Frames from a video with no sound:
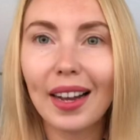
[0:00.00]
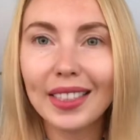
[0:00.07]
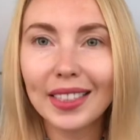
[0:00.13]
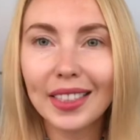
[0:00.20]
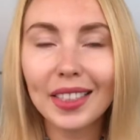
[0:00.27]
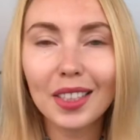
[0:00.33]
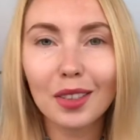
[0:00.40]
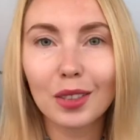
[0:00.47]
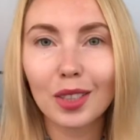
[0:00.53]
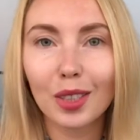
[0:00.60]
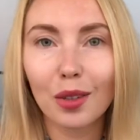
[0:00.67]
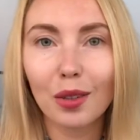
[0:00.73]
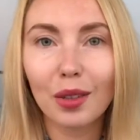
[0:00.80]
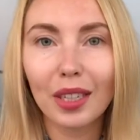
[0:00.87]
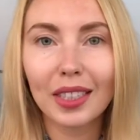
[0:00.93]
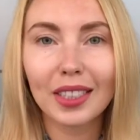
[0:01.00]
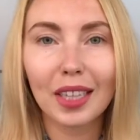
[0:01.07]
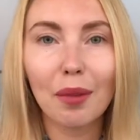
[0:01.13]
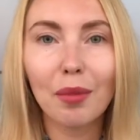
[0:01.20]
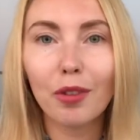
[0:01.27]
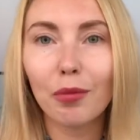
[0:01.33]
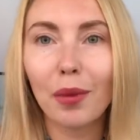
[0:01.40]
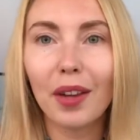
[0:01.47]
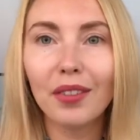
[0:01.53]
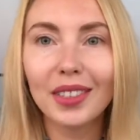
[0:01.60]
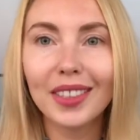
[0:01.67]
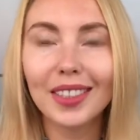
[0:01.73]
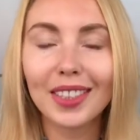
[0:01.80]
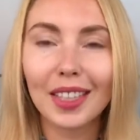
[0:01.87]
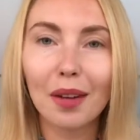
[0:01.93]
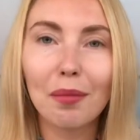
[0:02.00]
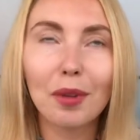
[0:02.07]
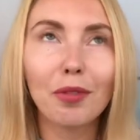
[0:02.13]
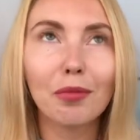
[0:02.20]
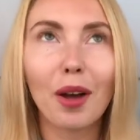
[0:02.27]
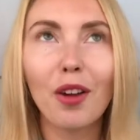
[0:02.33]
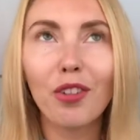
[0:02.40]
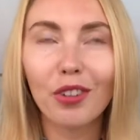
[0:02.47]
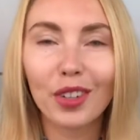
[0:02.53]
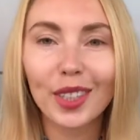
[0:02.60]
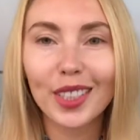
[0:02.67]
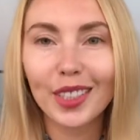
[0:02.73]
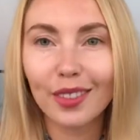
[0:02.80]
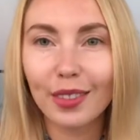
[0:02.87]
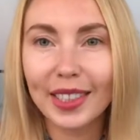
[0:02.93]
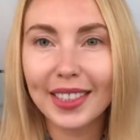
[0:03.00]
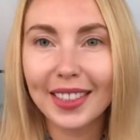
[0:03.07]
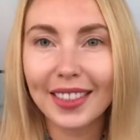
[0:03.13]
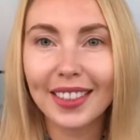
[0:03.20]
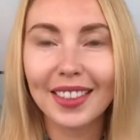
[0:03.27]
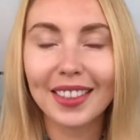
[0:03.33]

I think you saw like some of my videos, some of my first video,